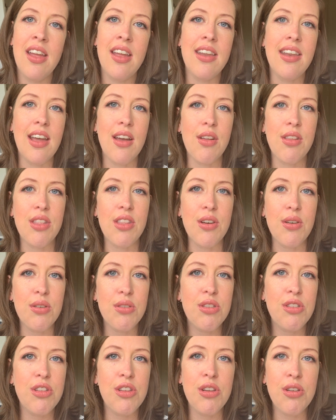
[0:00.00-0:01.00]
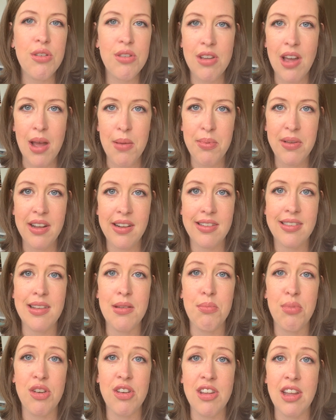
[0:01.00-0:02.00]
Now, those 2 topics
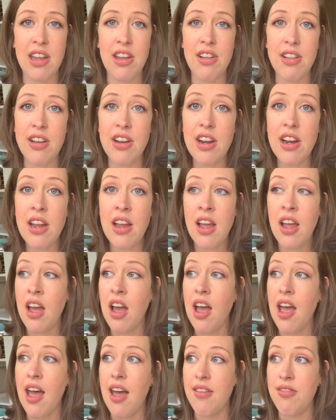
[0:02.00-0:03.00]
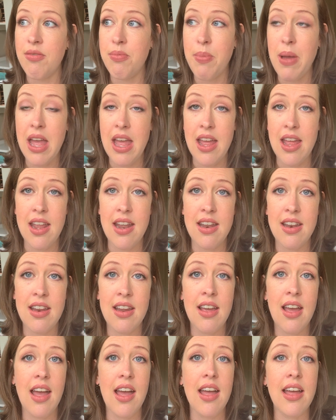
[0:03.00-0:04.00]
in particular have been